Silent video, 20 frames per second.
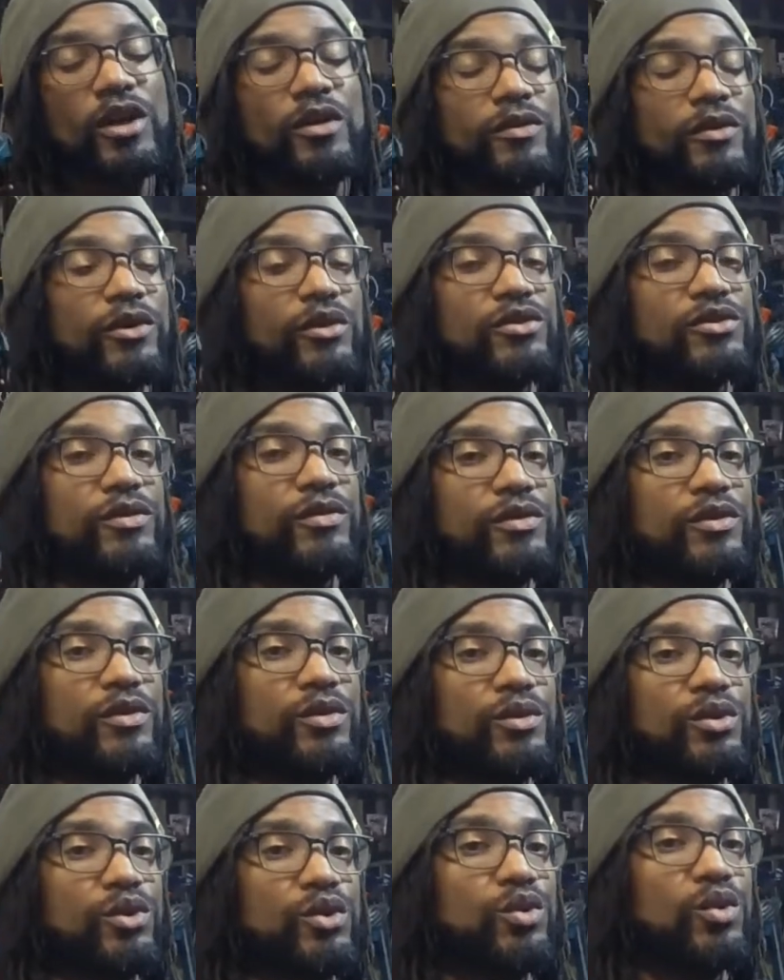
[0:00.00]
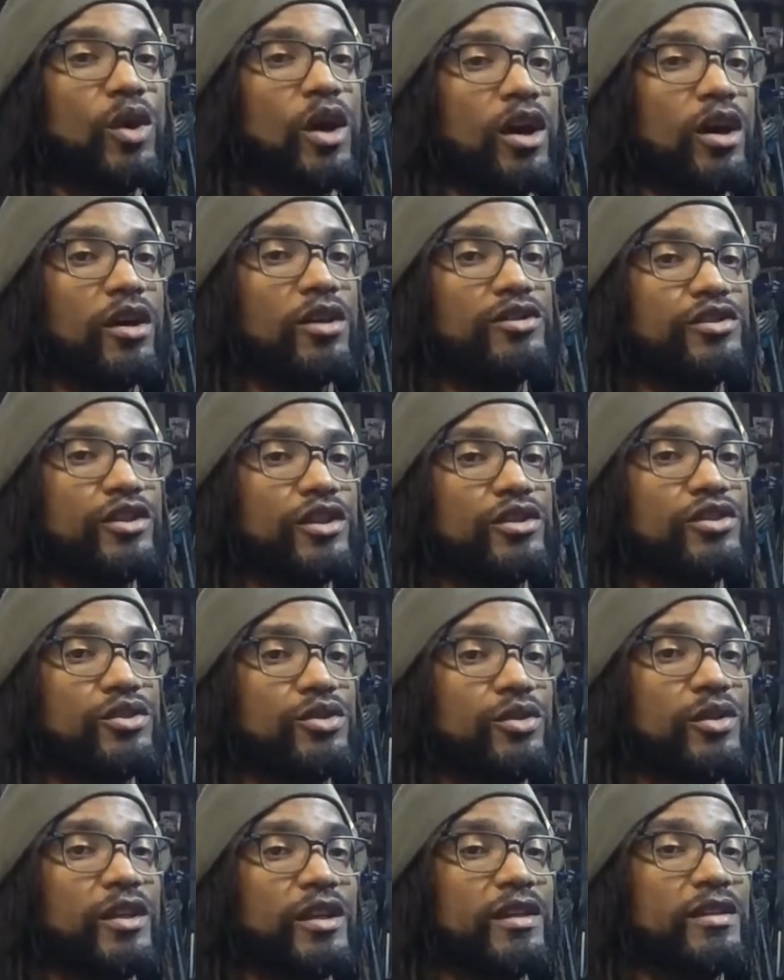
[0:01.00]
For those of you who are just
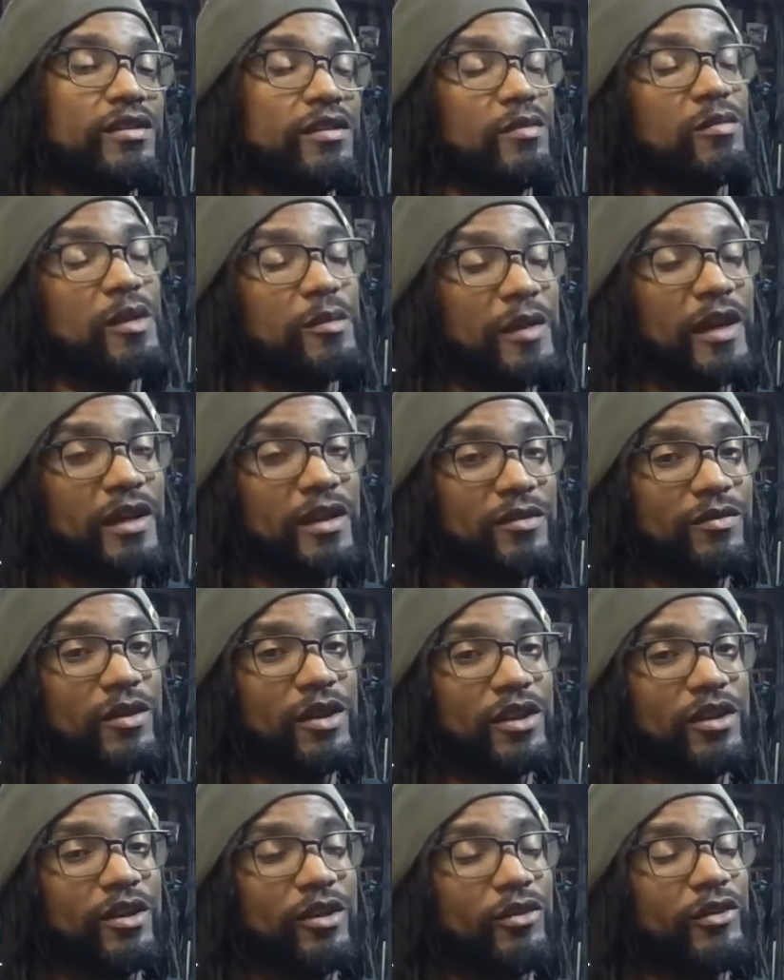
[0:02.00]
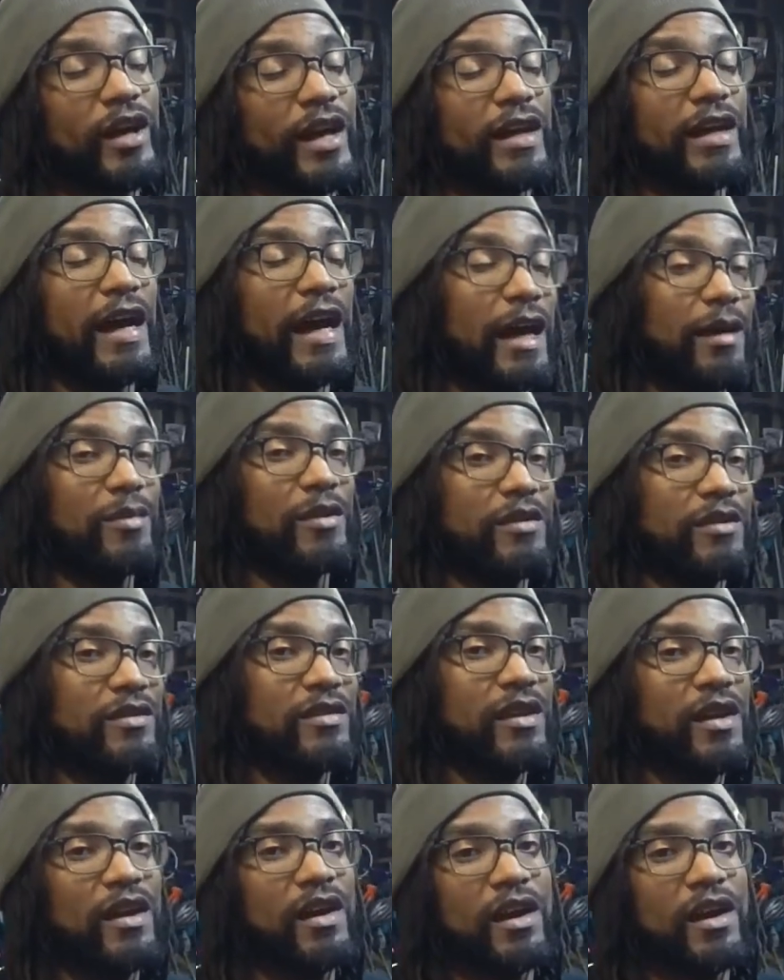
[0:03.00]
tuning into me making video, that happens.